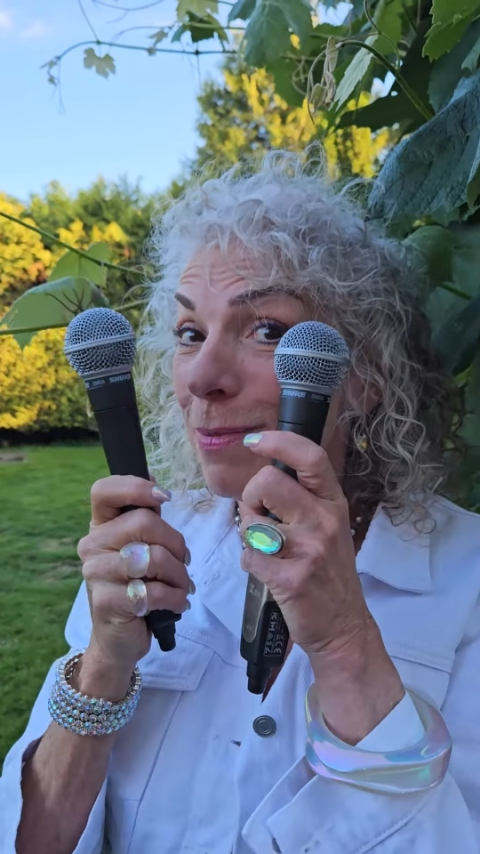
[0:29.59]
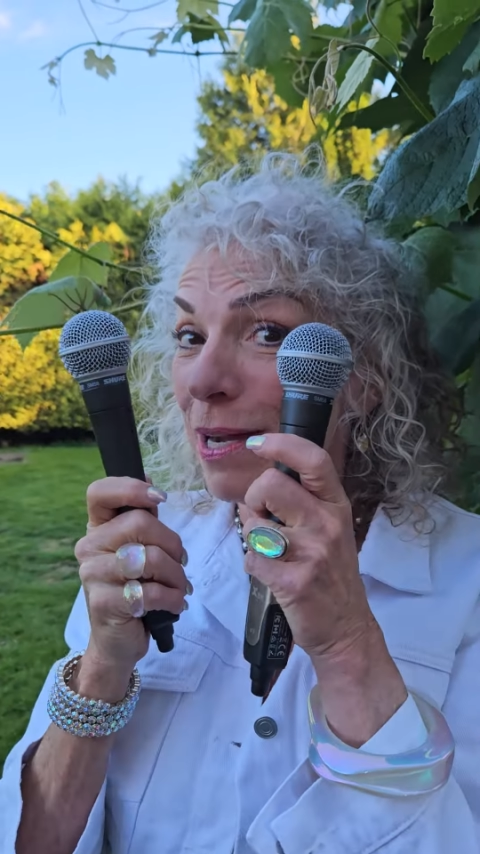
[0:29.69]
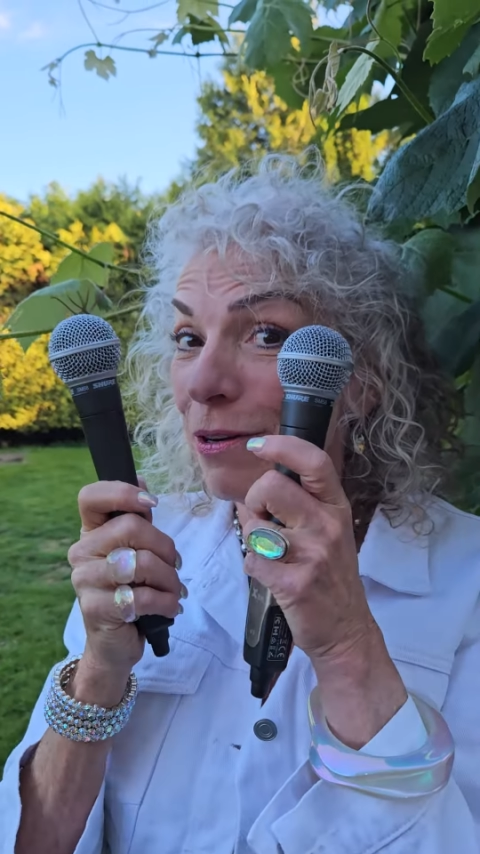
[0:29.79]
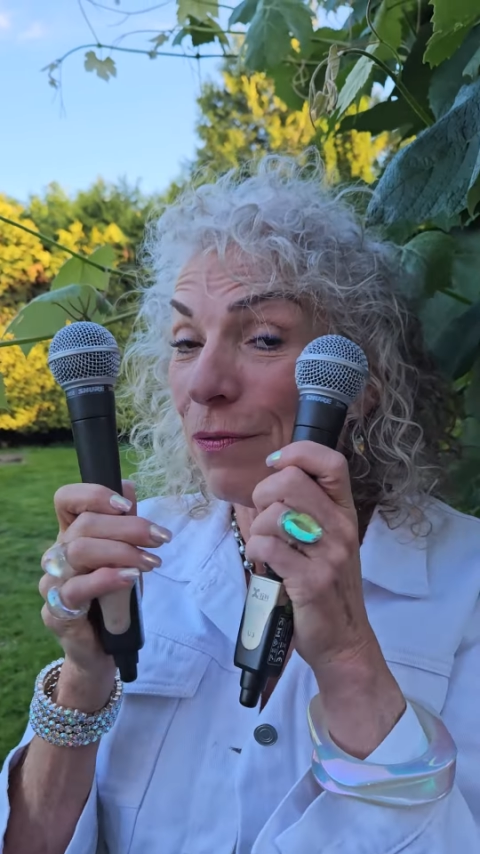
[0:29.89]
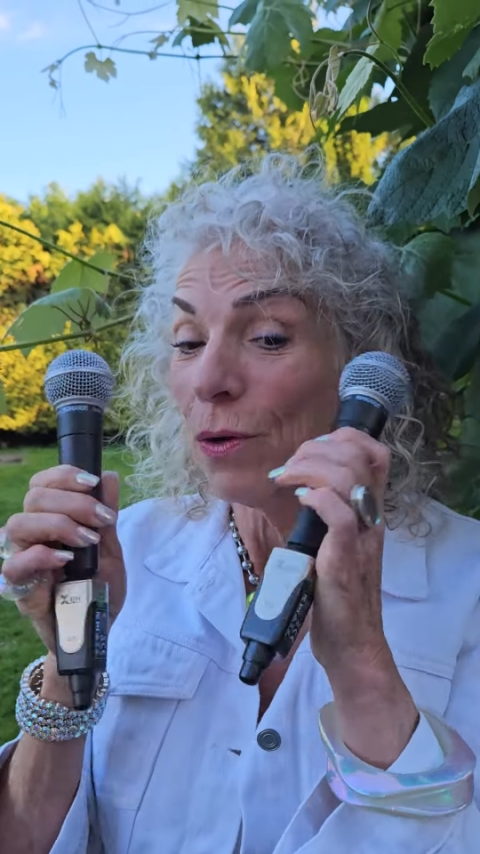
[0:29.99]

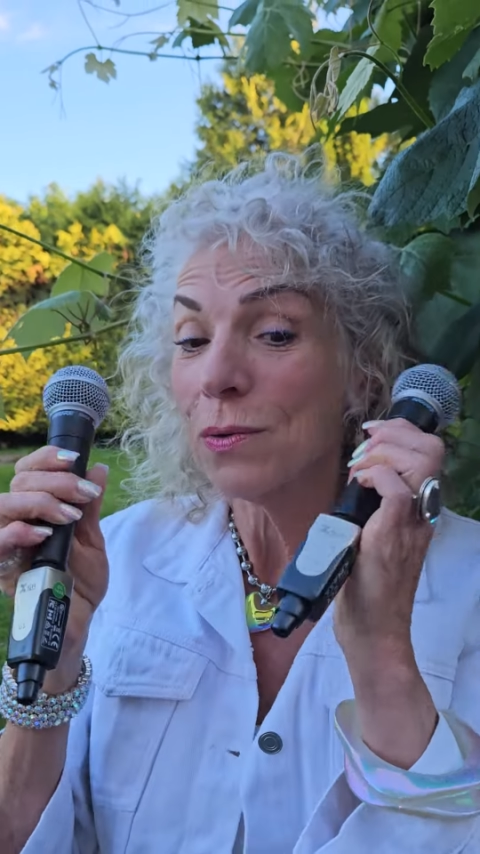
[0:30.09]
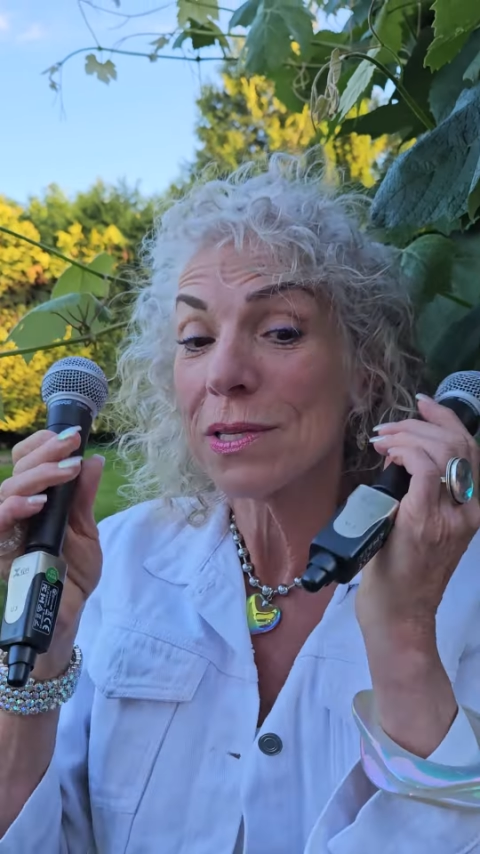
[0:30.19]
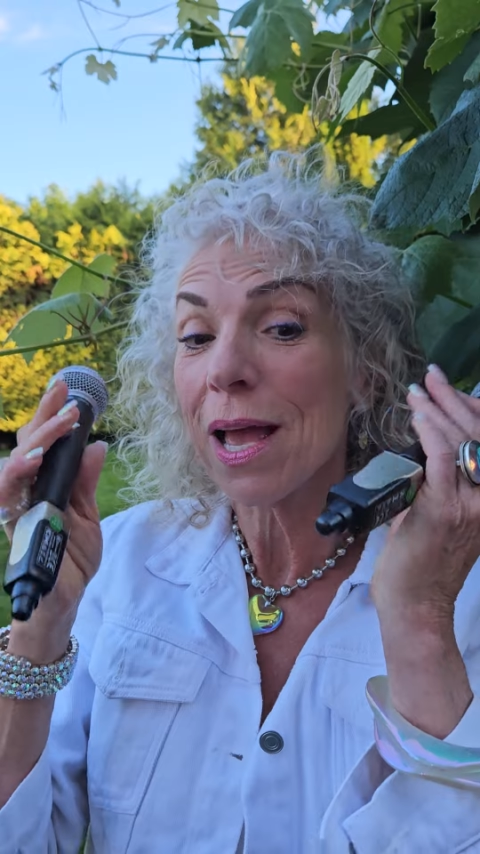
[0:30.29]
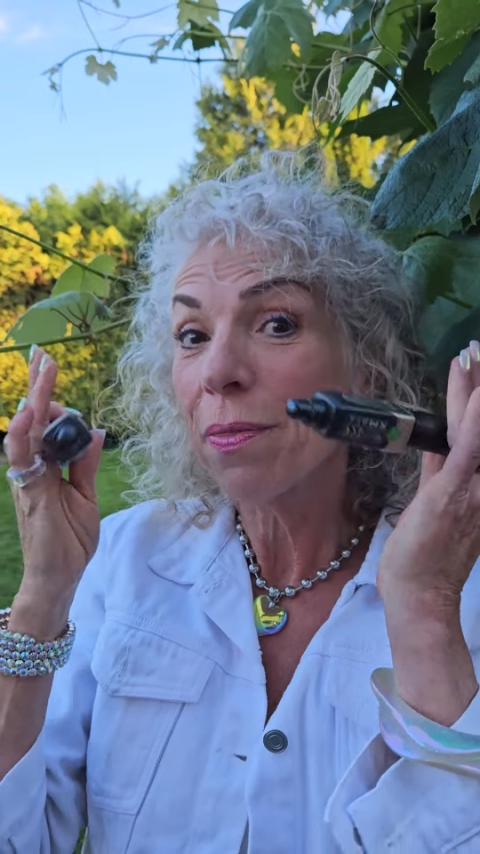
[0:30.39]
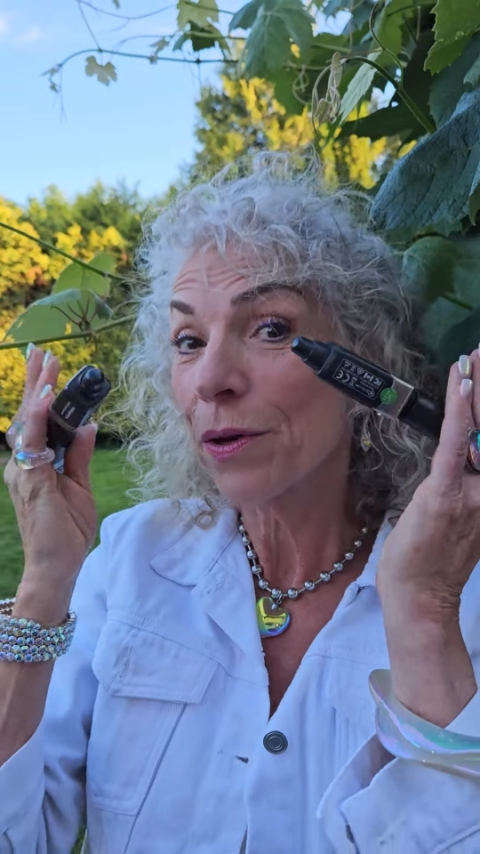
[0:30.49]

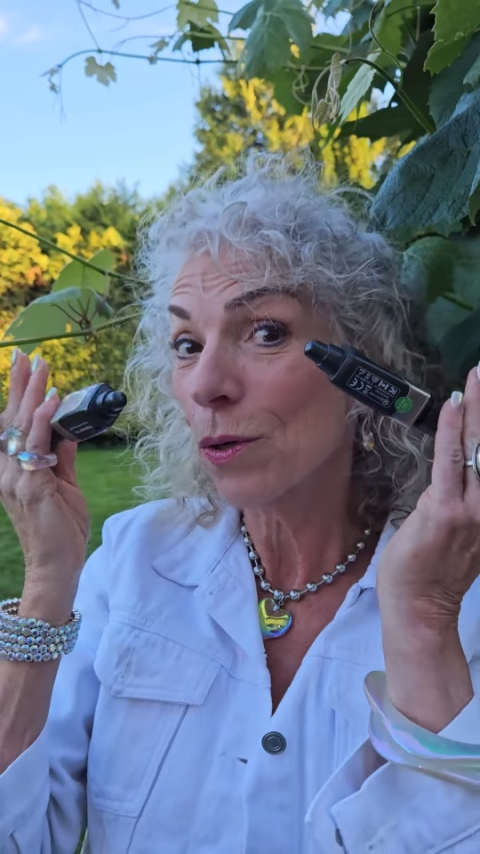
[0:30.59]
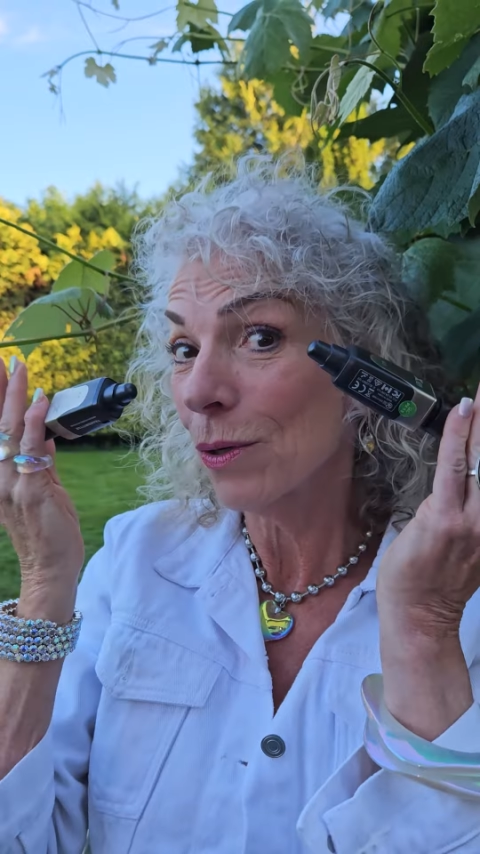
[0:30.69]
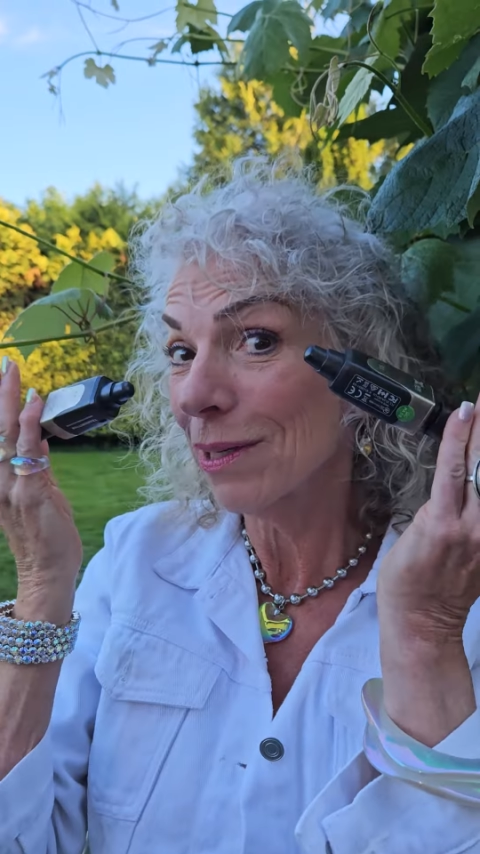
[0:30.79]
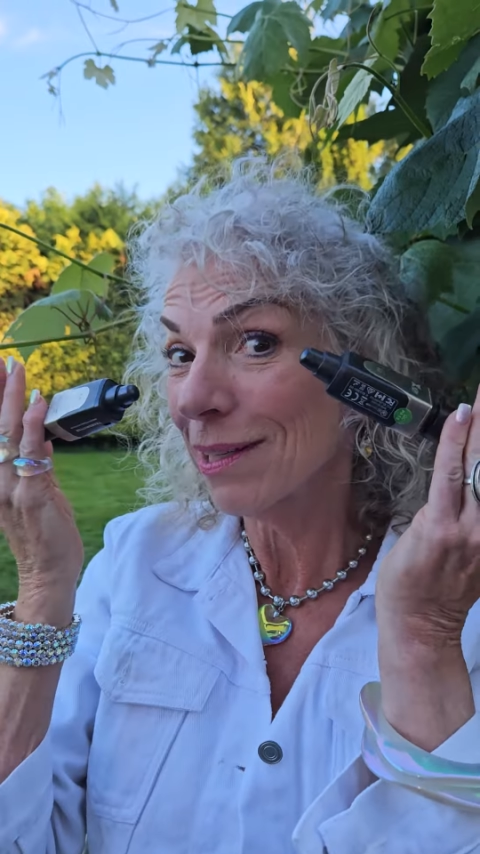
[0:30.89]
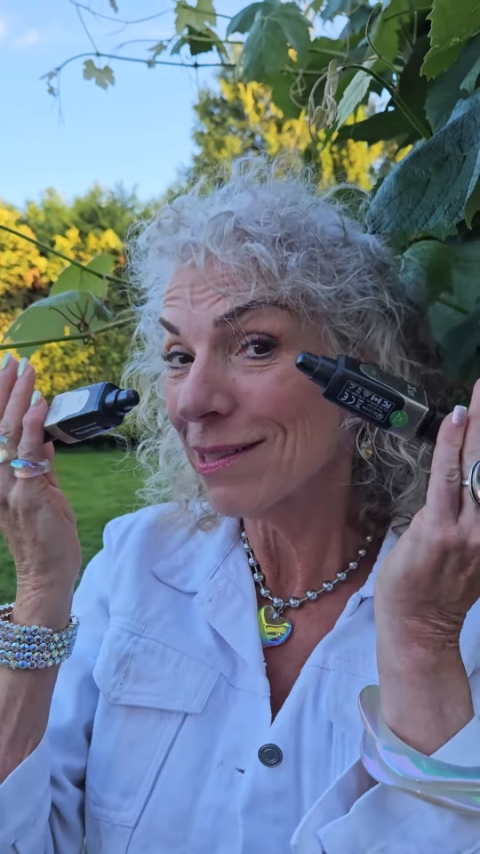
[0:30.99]
microphones and they're
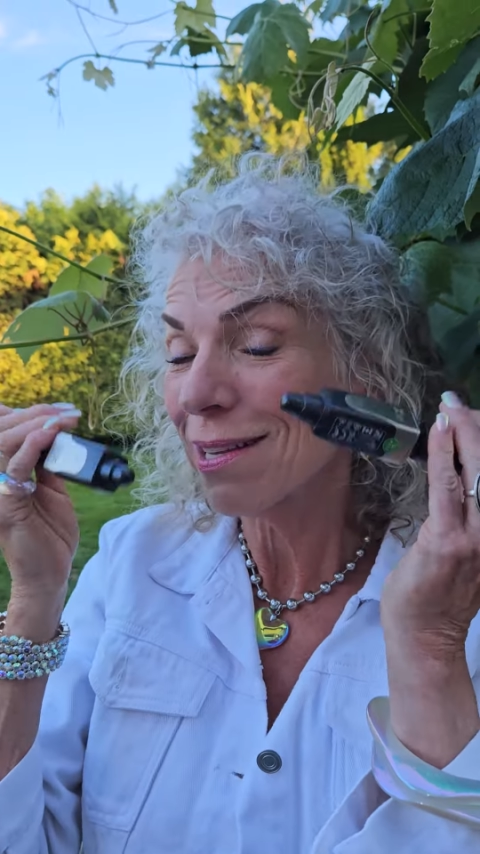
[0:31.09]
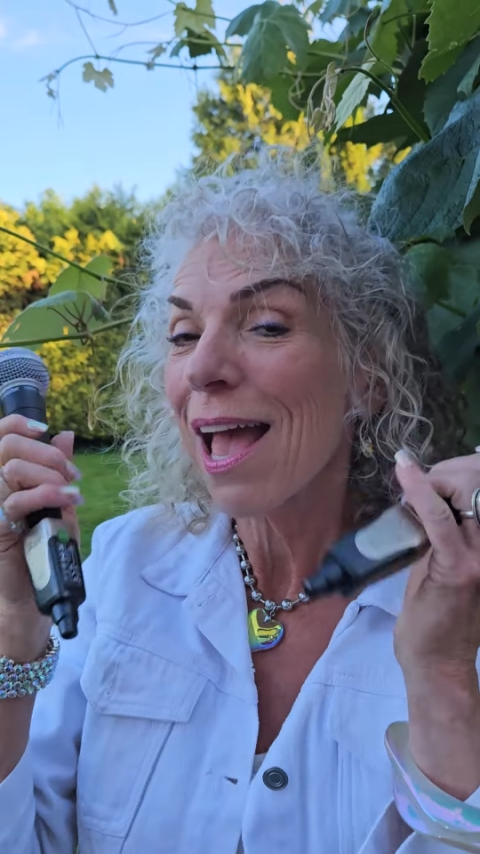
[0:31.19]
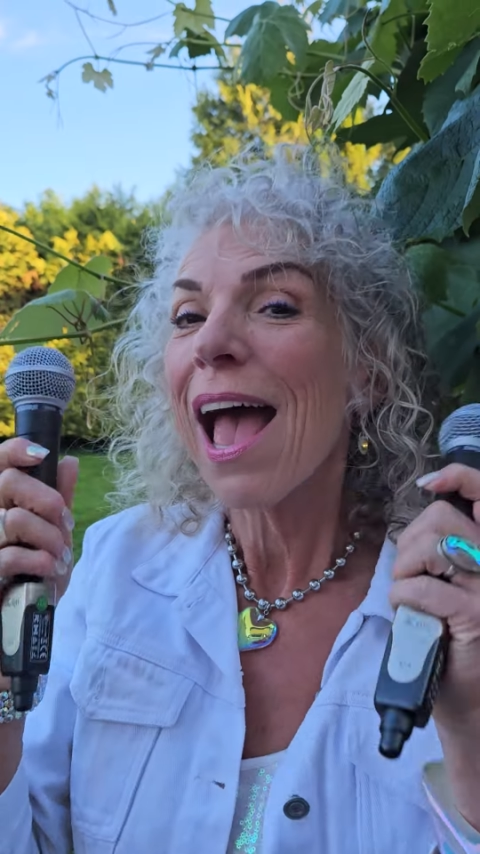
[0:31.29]
cordless.